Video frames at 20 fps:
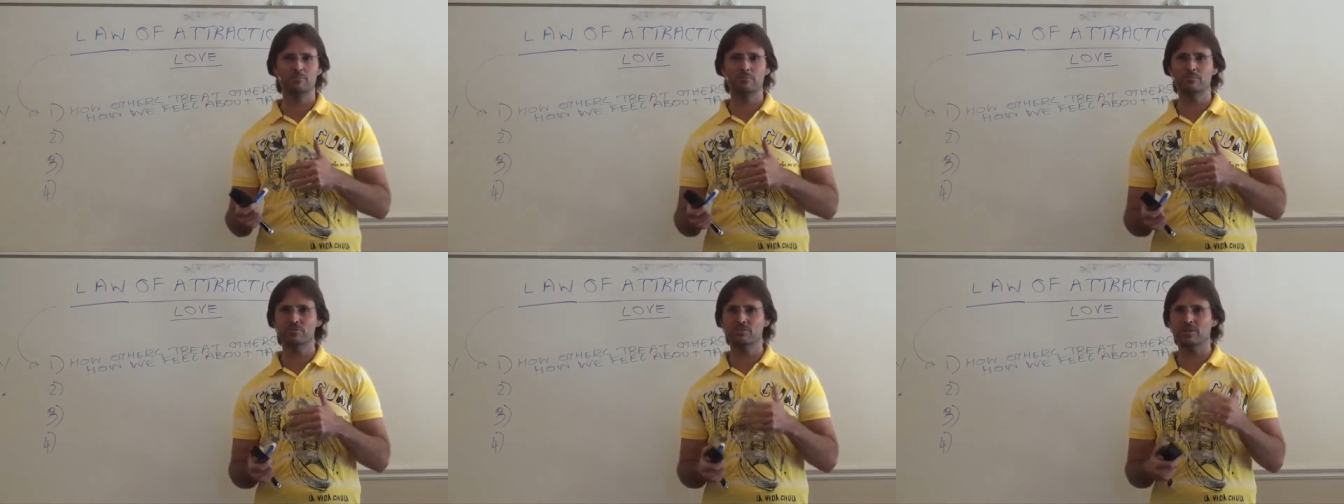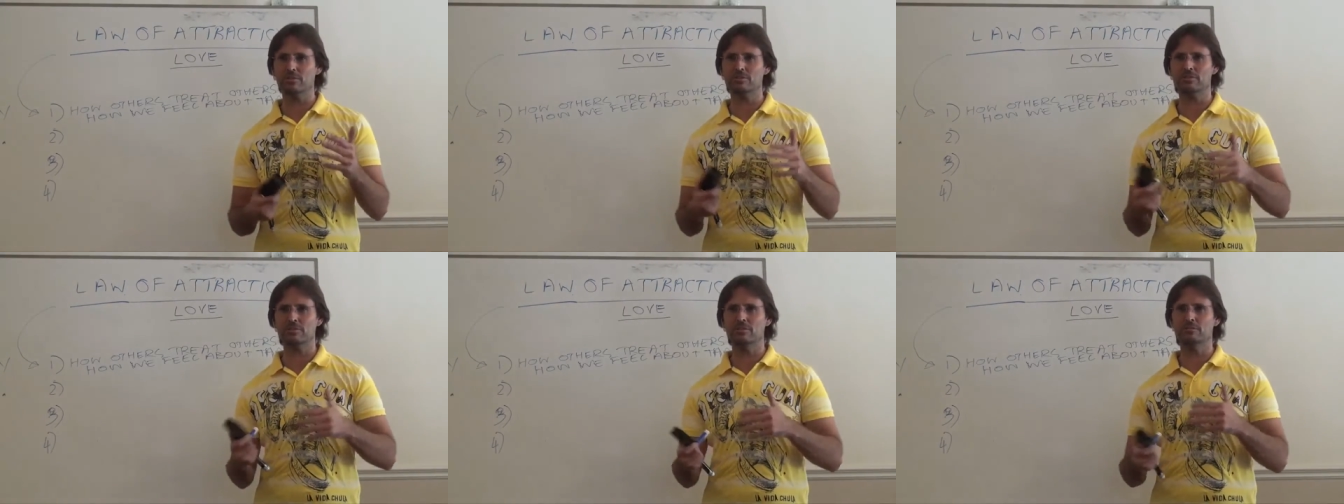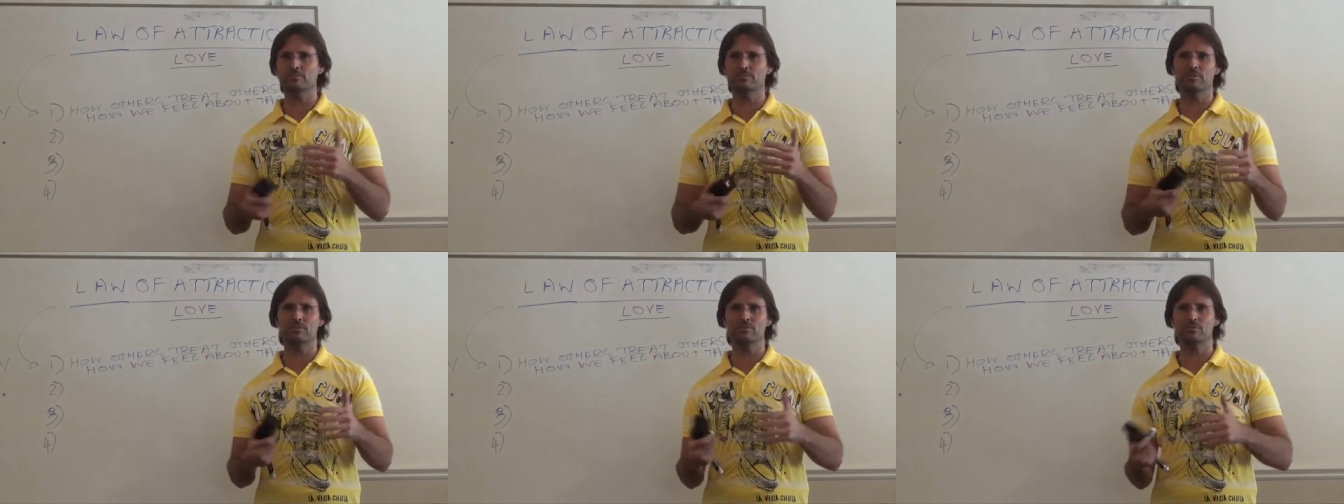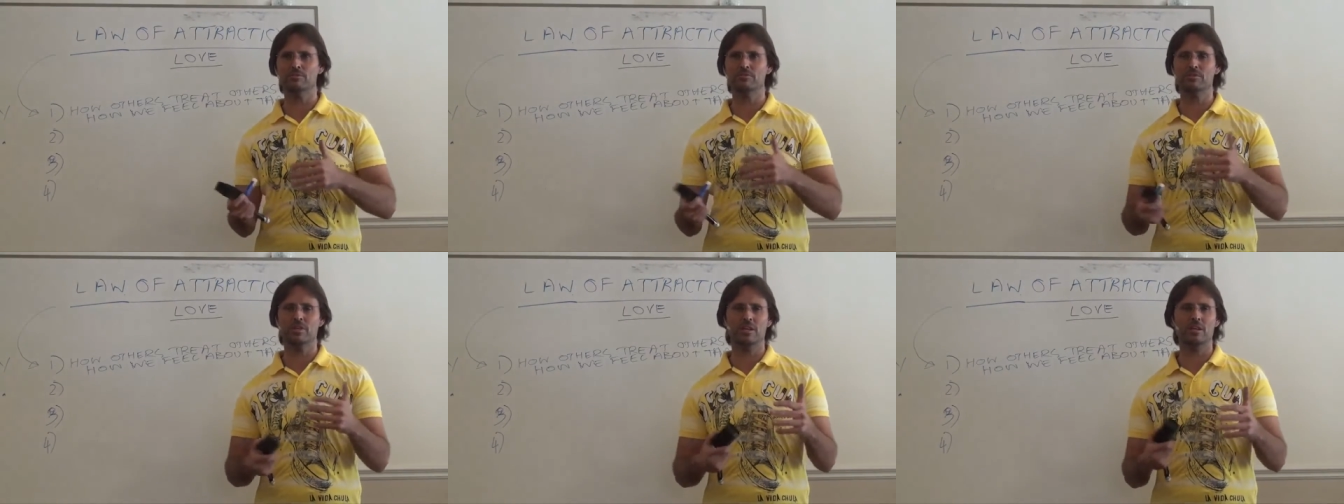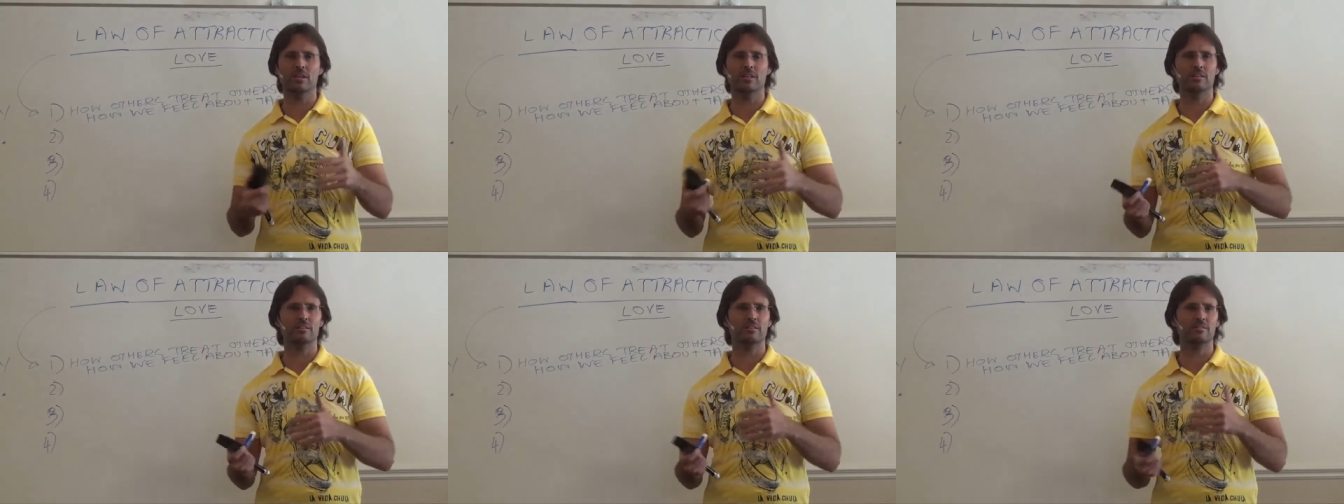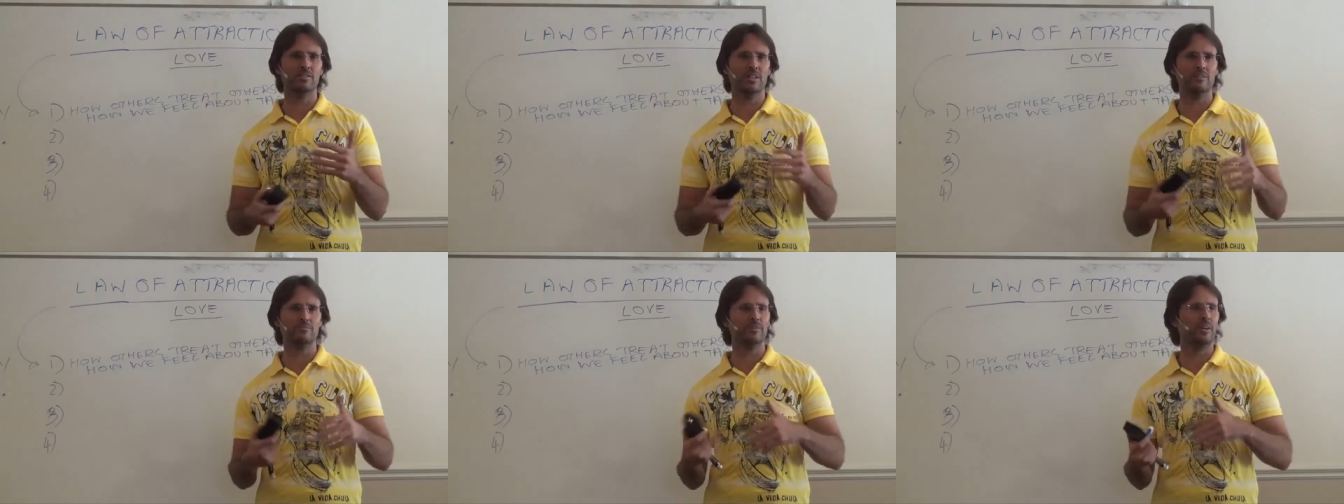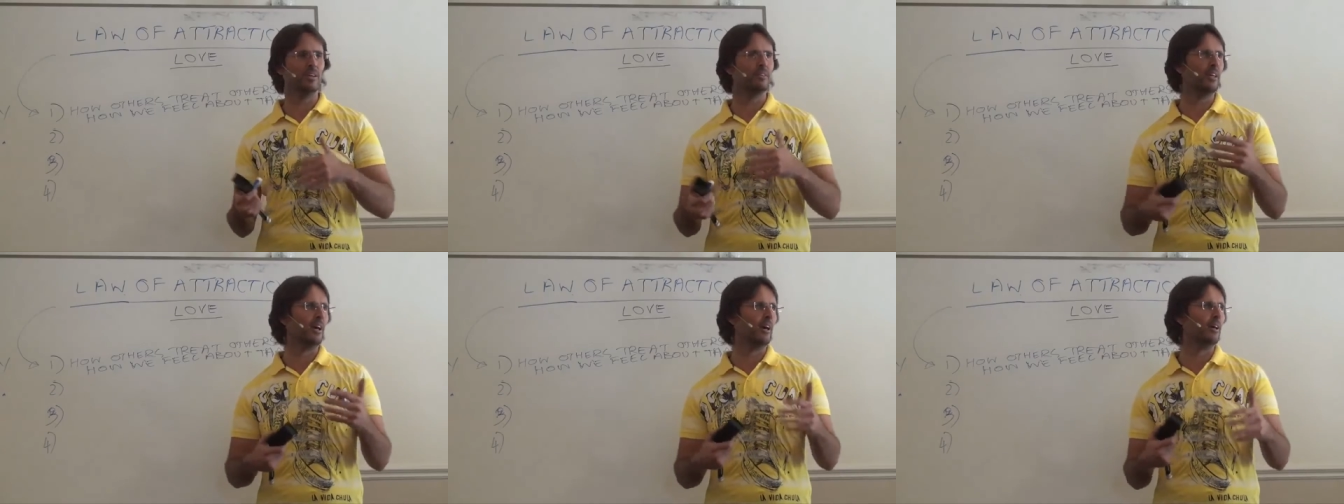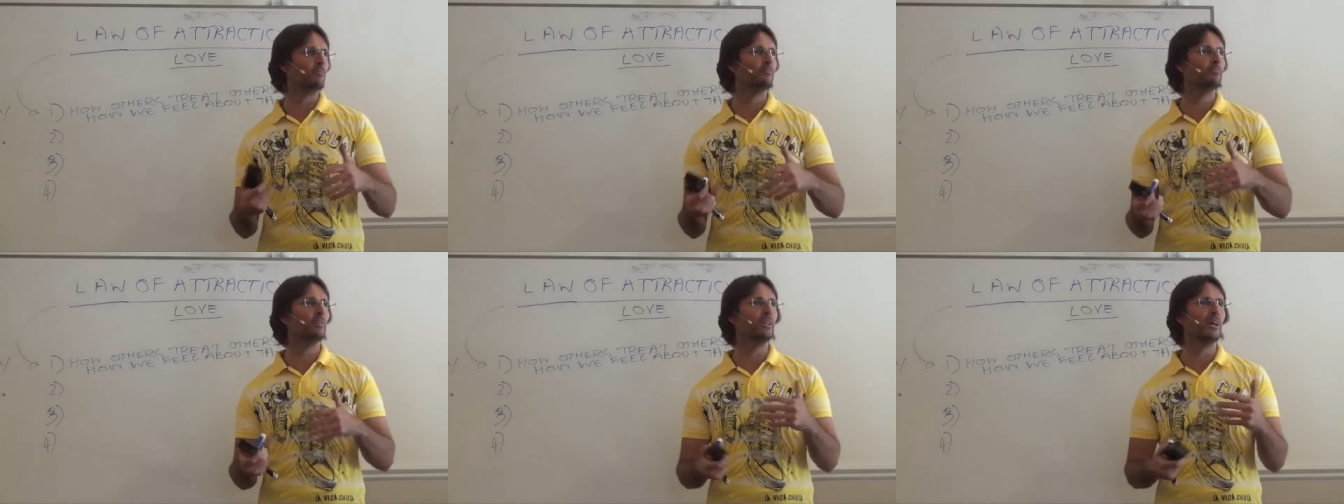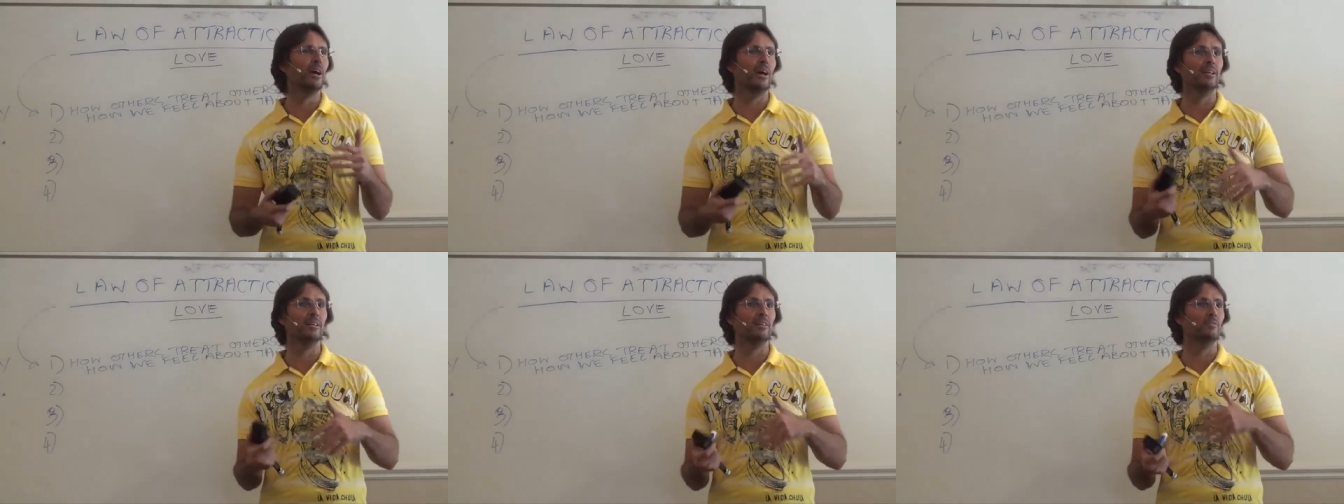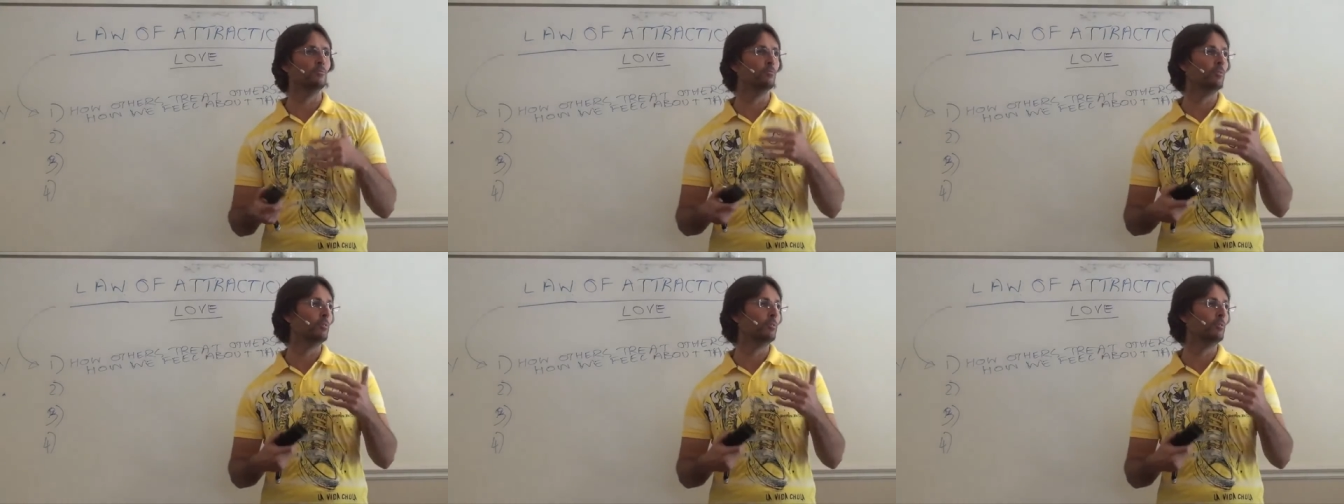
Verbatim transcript: sexual abuse and stuff like that regarding a,